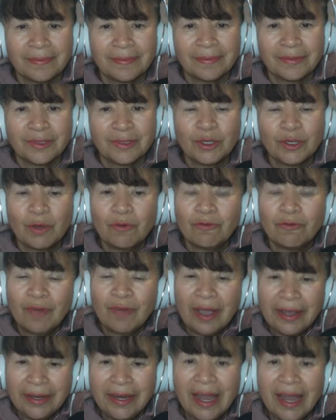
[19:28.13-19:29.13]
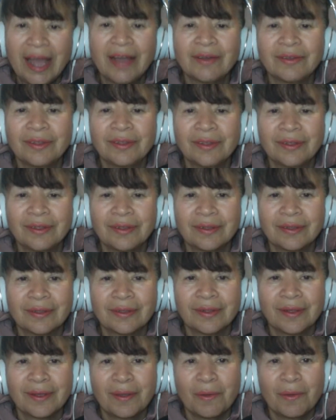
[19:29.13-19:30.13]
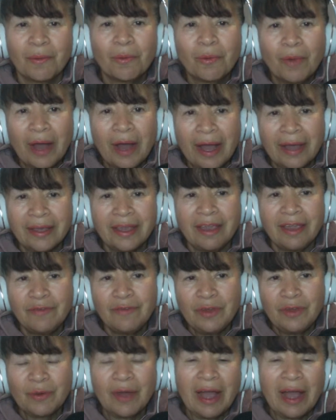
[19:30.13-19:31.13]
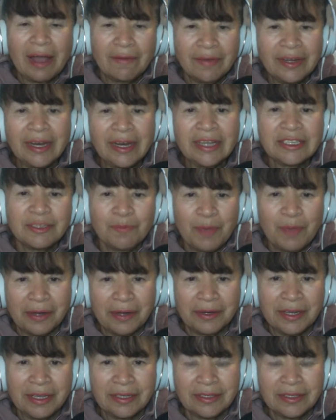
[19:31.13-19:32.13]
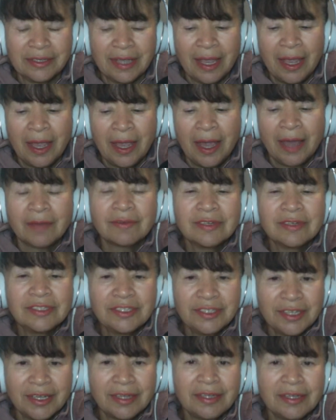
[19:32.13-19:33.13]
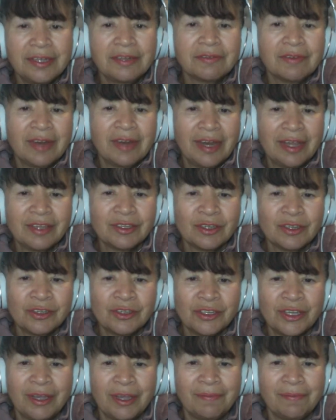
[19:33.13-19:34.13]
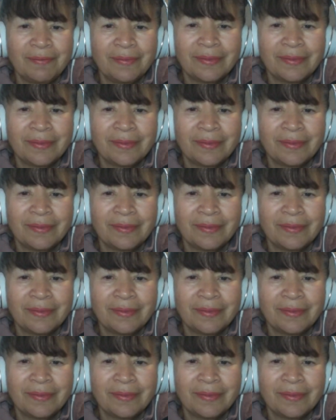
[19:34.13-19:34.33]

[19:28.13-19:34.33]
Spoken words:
So find out why, if you haven't experienced a resilient relationship,